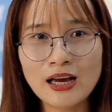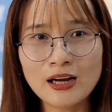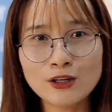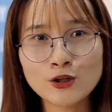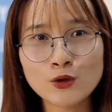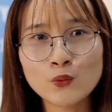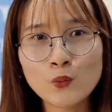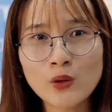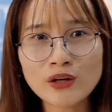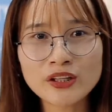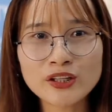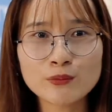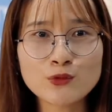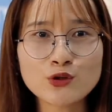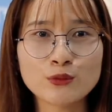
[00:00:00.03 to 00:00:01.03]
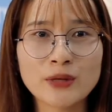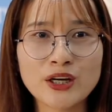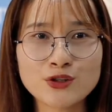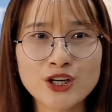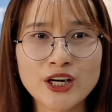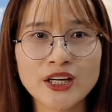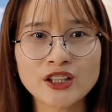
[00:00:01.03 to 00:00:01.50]
Hello, welcome to
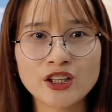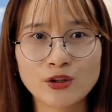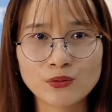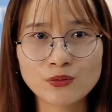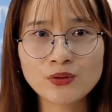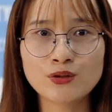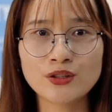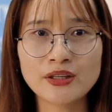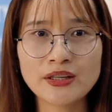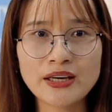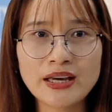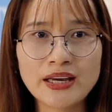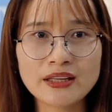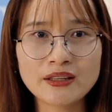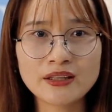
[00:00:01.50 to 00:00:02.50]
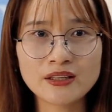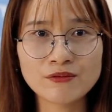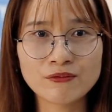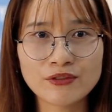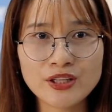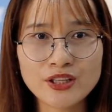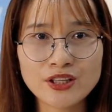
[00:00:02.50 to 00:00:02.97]
my channel. Today in this
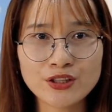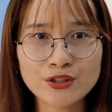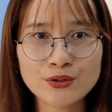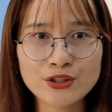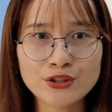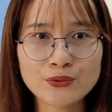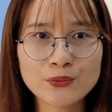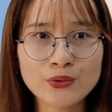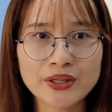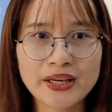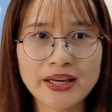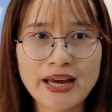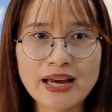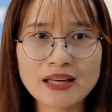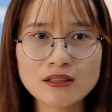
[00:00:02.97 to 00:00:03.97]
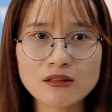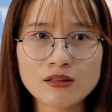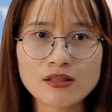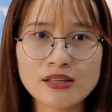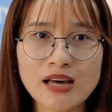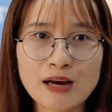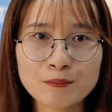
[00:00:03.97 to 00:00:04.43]
video you will get
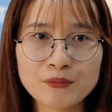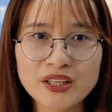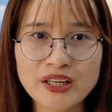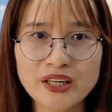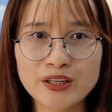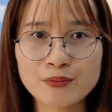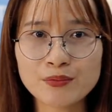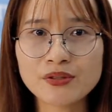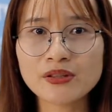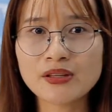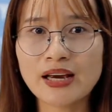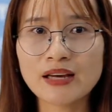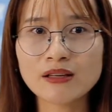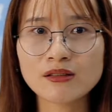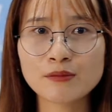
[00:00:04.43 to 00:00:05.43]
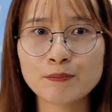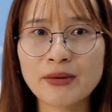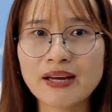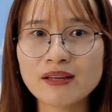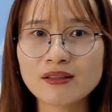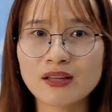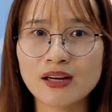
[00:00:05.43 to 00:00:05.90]
some tips that
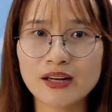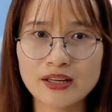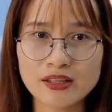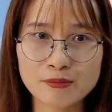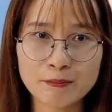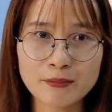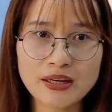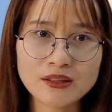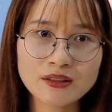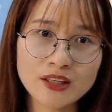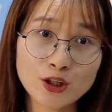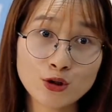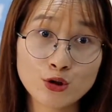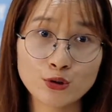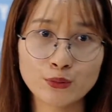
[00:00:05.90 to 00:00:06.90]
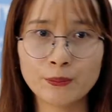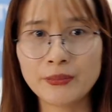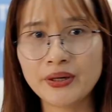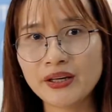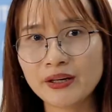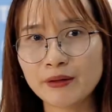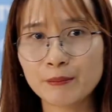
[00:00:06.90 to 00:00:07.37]
spend the least money to
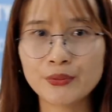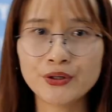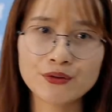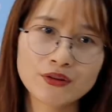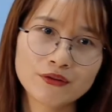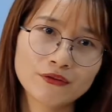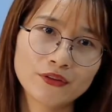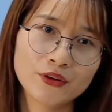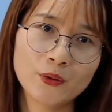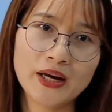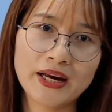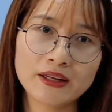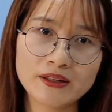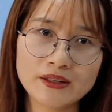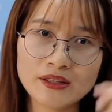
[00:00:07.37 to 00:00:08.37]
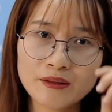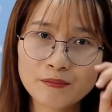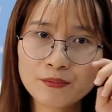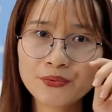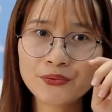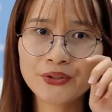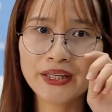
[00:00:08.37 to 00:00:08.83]
make a beautiful and
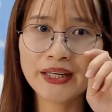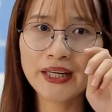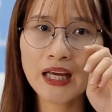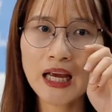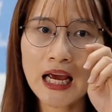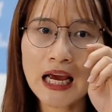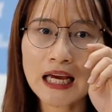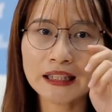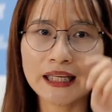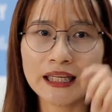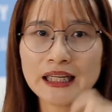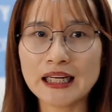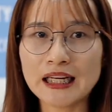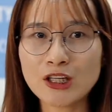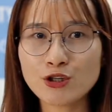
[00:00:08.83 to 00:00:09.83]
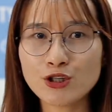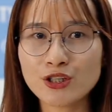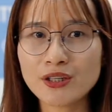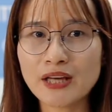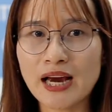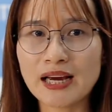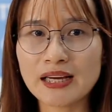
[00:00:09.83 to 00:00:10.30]
simple
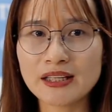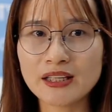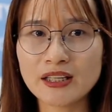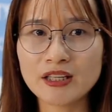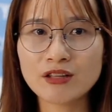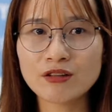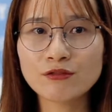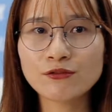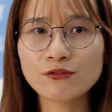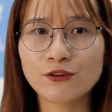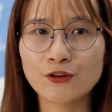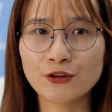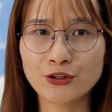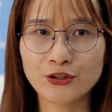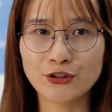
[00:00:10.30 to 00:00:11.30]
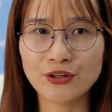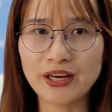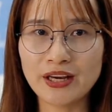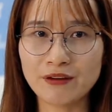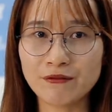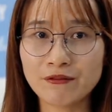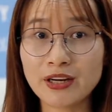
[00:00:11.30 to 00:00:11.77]
decoration idea for your
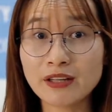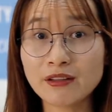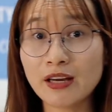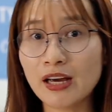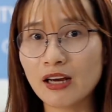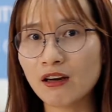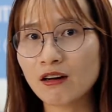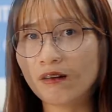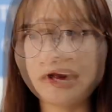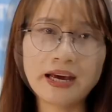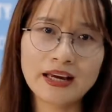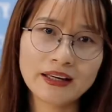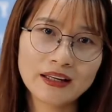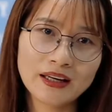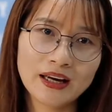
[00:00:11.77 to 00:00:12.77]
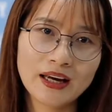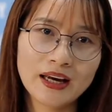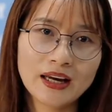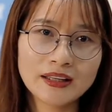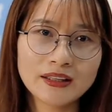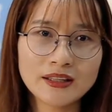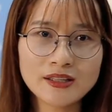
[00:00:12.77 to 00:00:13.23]
event at home. Hi,
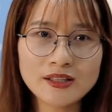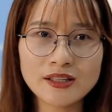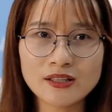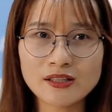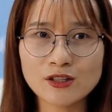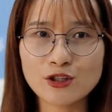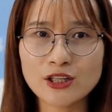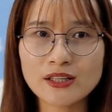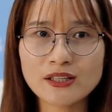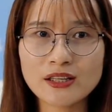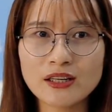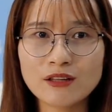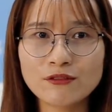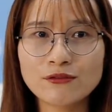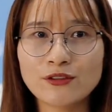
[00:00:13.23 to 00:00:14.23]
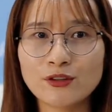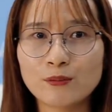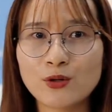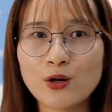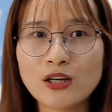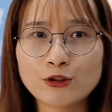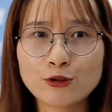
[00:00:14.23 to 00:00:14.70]
this is Jessica from
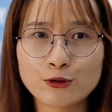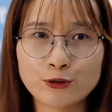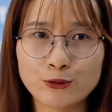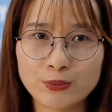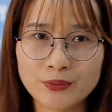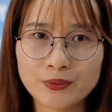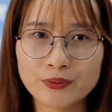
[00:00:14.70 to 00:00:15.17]
rongroup.